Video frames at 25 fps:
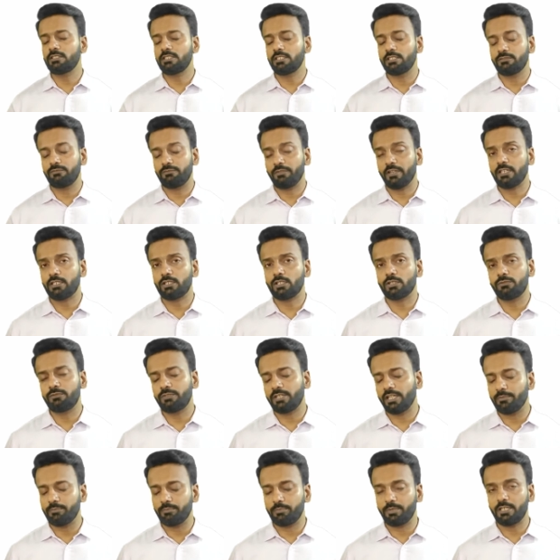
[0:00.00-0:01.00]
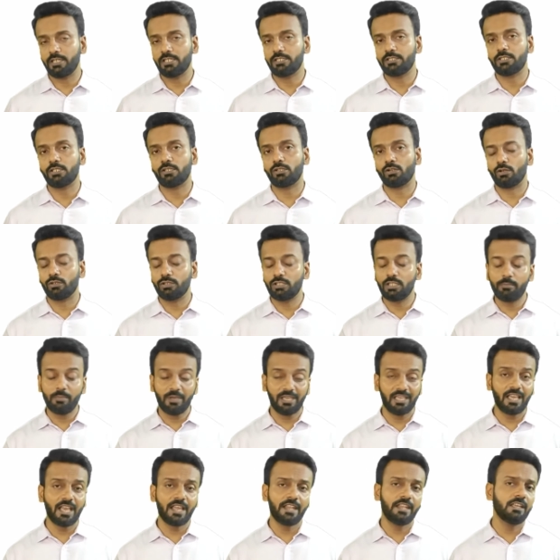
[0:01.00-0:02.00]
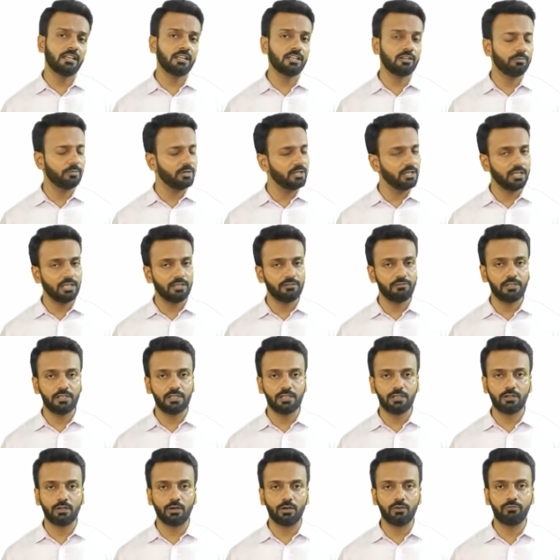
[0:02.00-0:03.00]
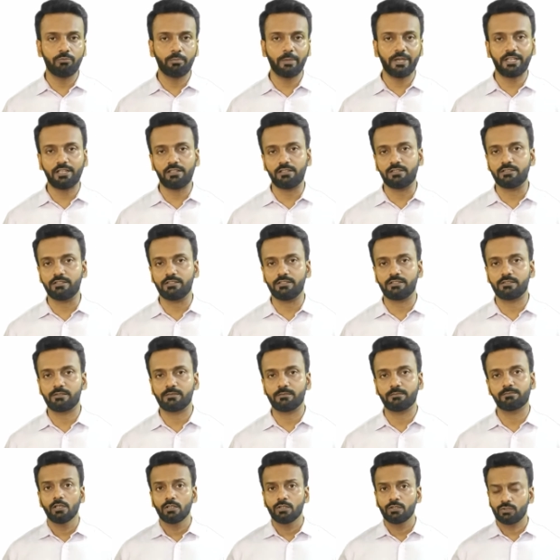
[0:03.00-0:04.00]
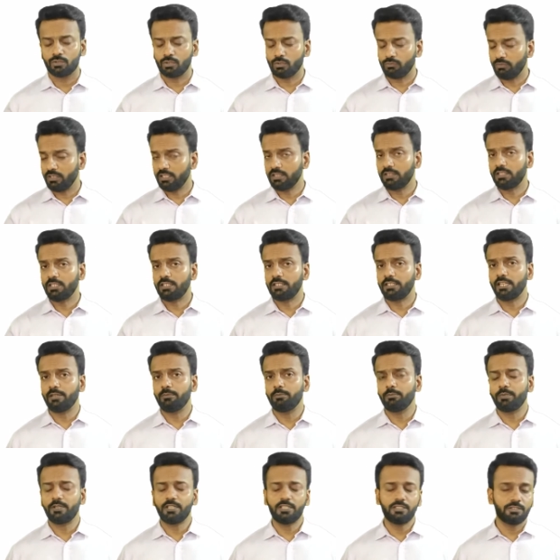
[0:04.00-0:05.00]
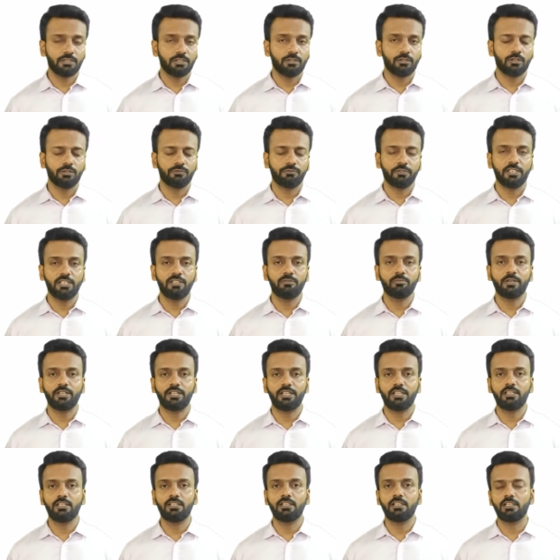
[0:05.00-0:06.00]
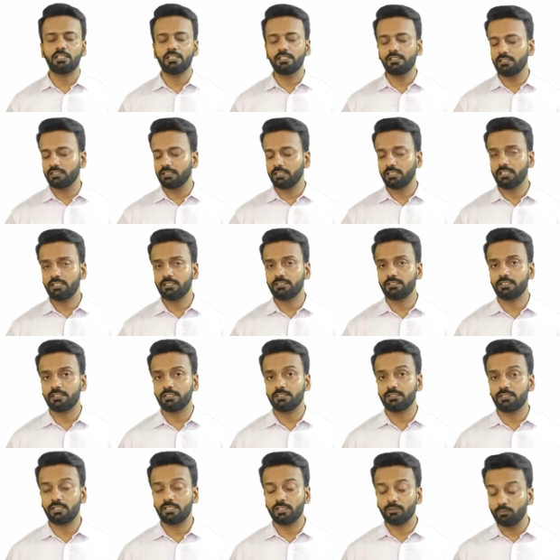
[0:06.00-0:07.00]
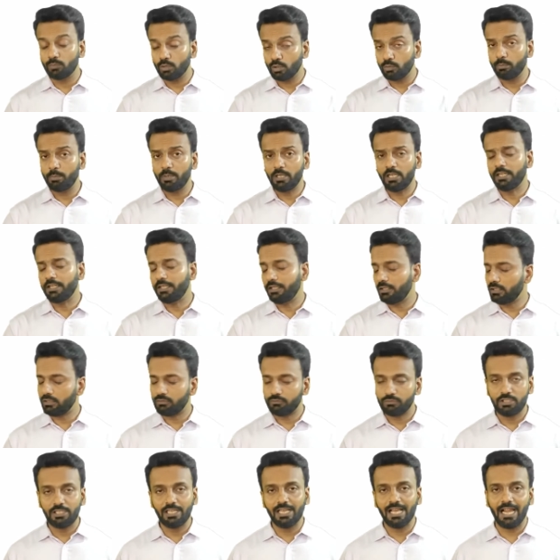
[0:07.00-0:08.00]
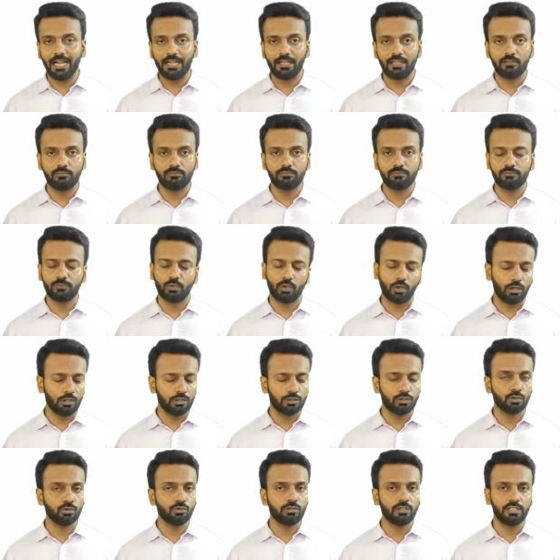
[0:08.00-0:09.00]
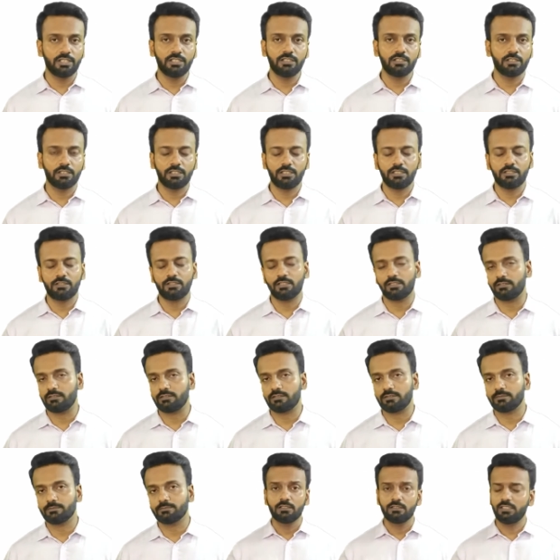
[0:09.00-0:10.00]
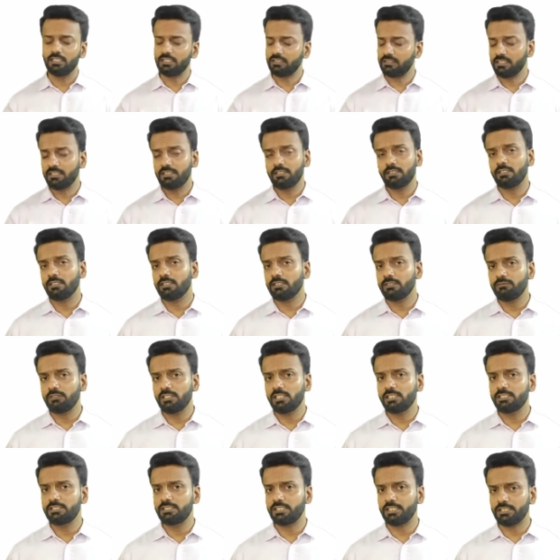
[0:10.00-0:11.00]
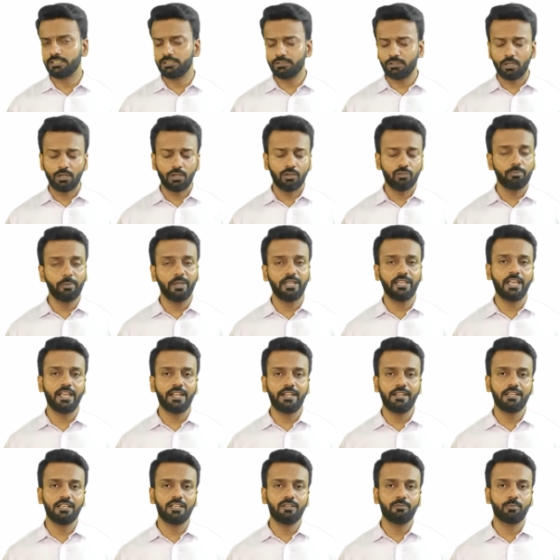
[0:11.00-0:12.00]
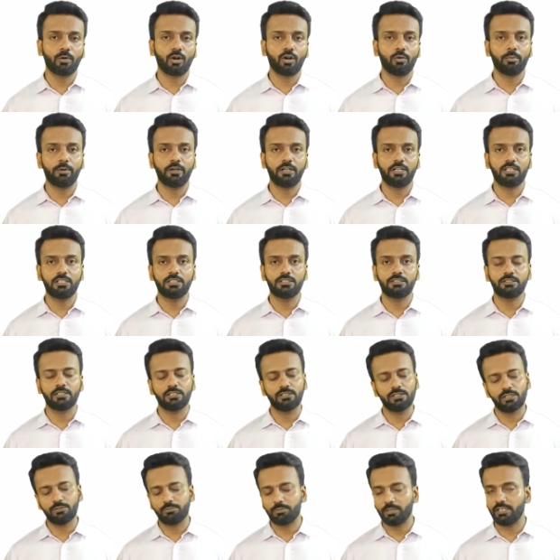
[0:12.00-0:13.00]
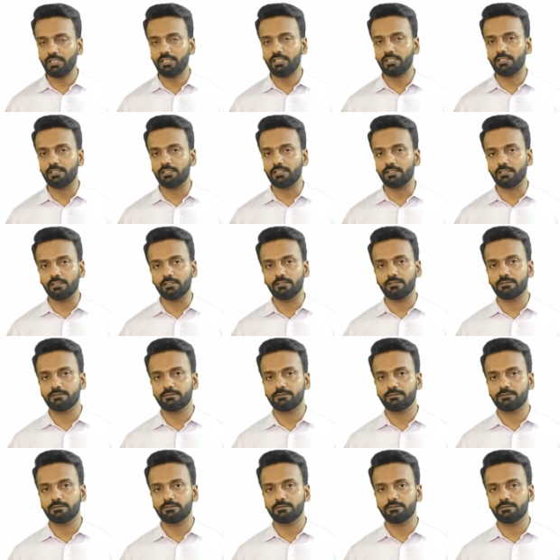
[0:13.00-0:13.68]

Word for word: is the effect of temperature on the mechanical behavior of metals. So when the temperature of any material increases, the mobility of the atom also increases. This in turn will change a lot of mechanical properties in the material.